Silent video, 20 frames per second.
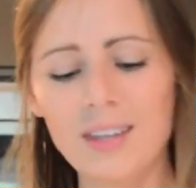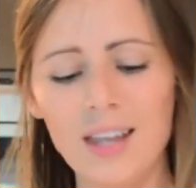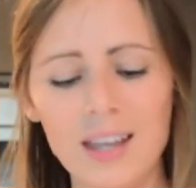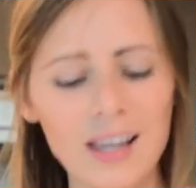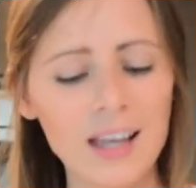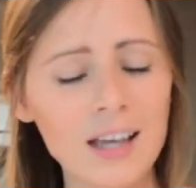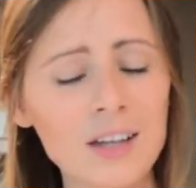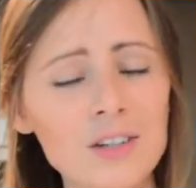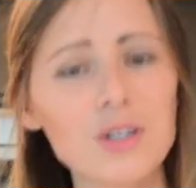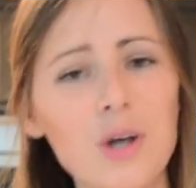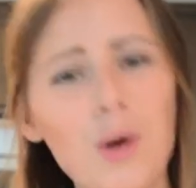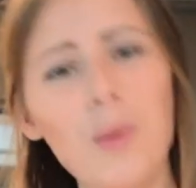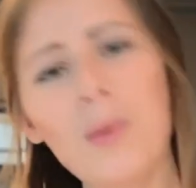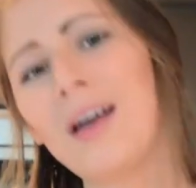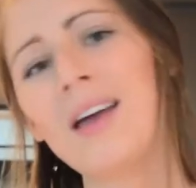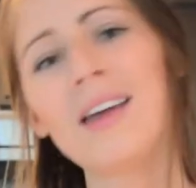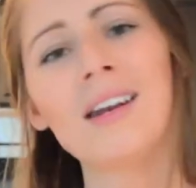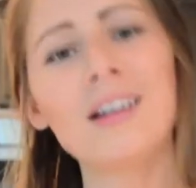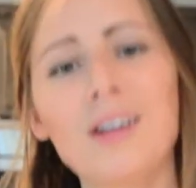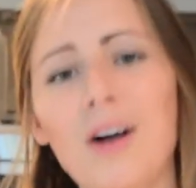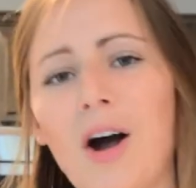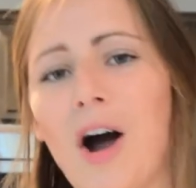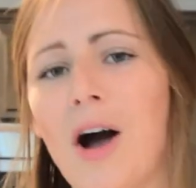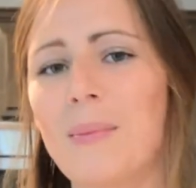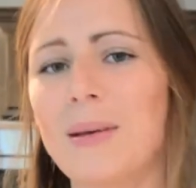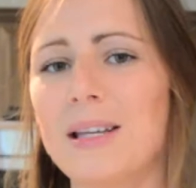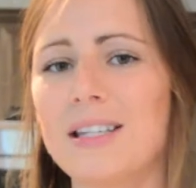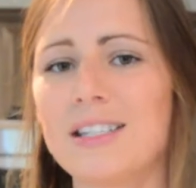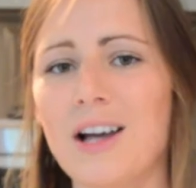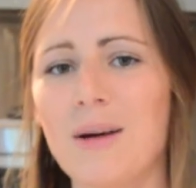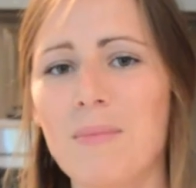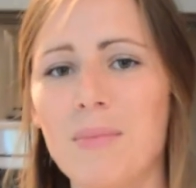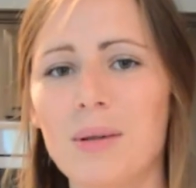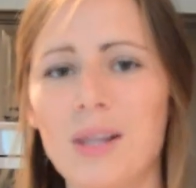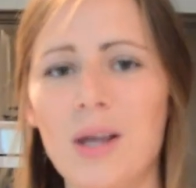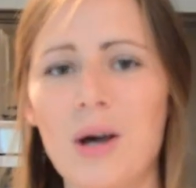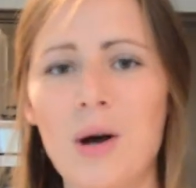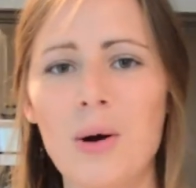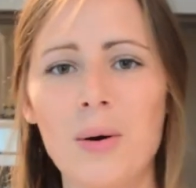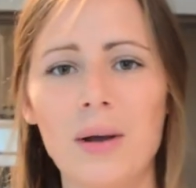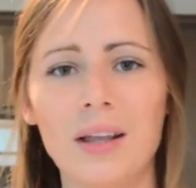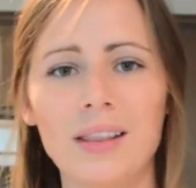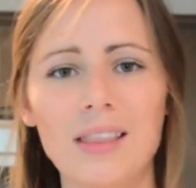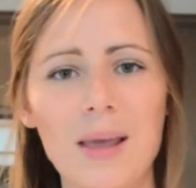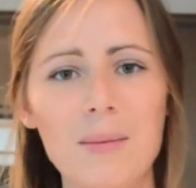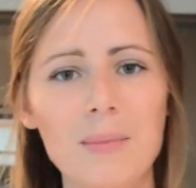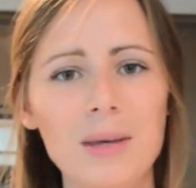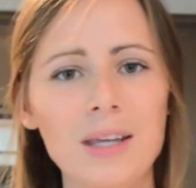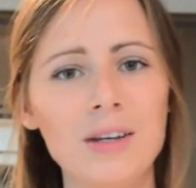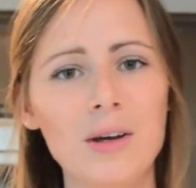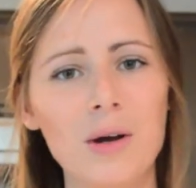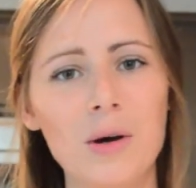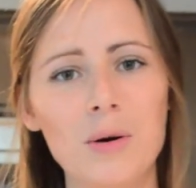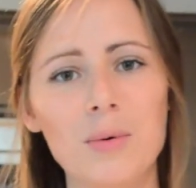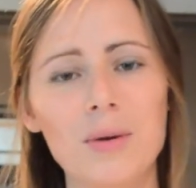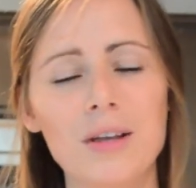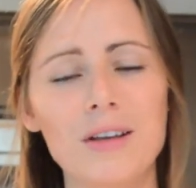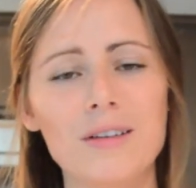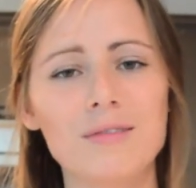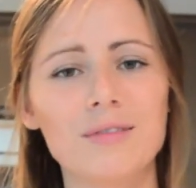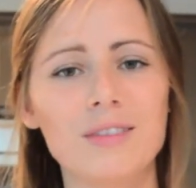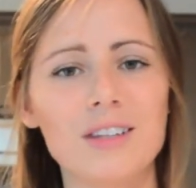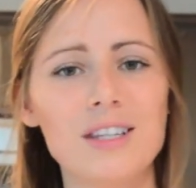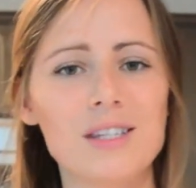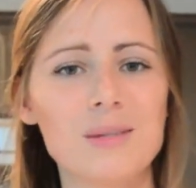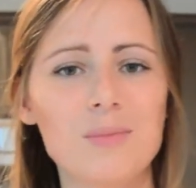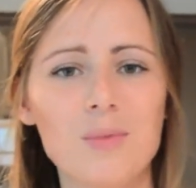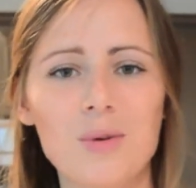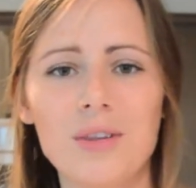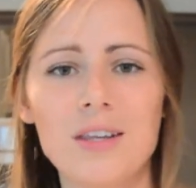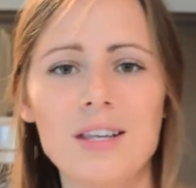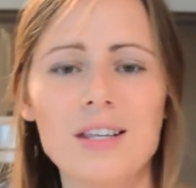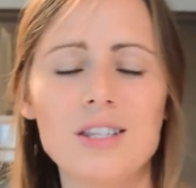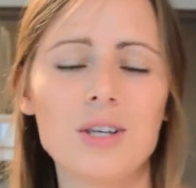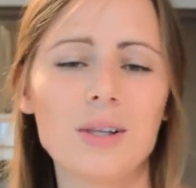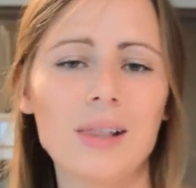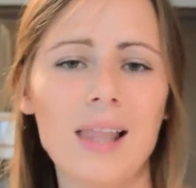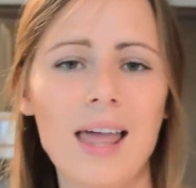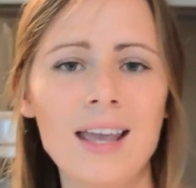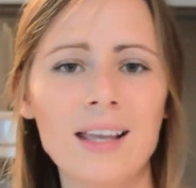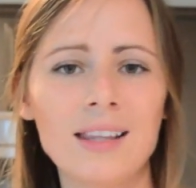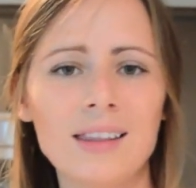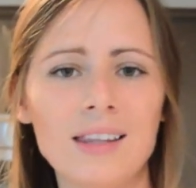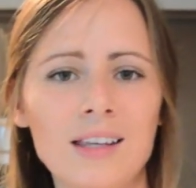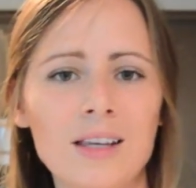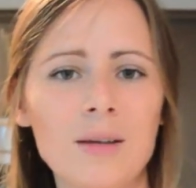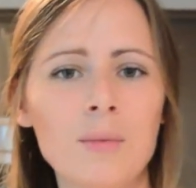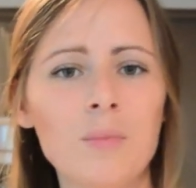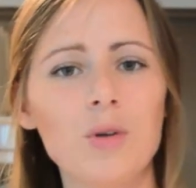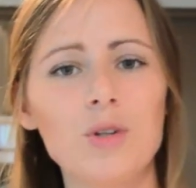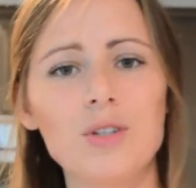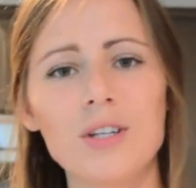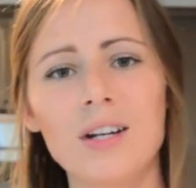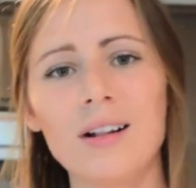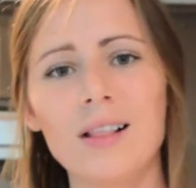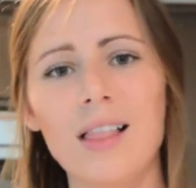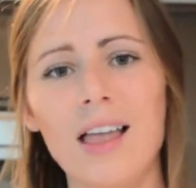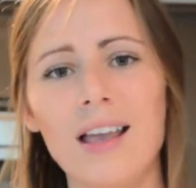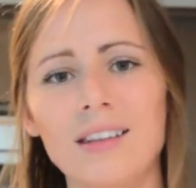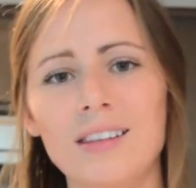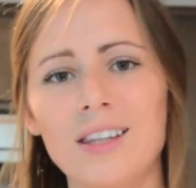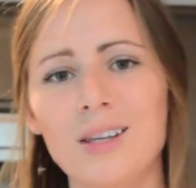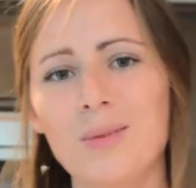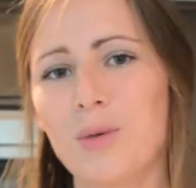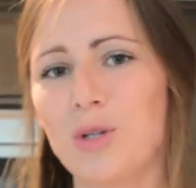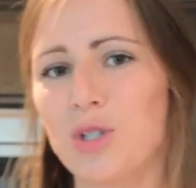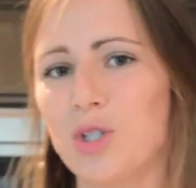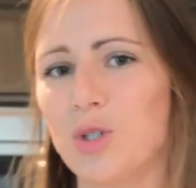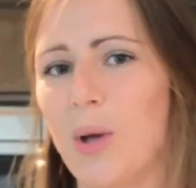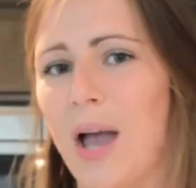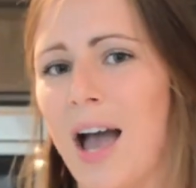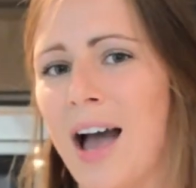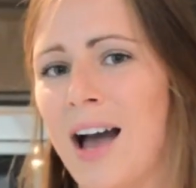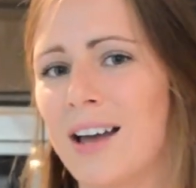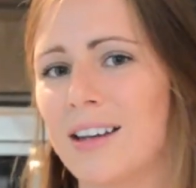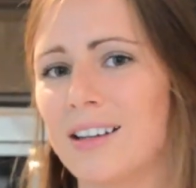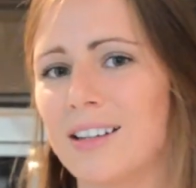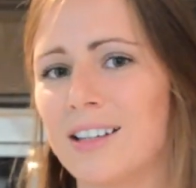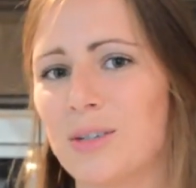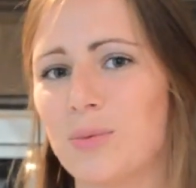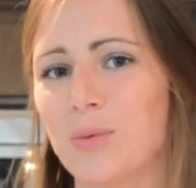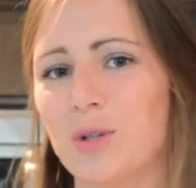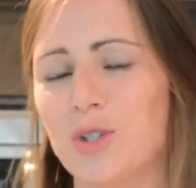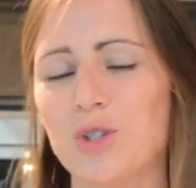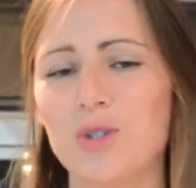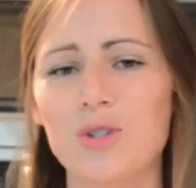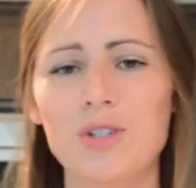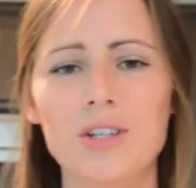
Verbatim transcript: and go ahead and comment down below and let me know if these smoothies, you like them, you didn't like them, what you added, what you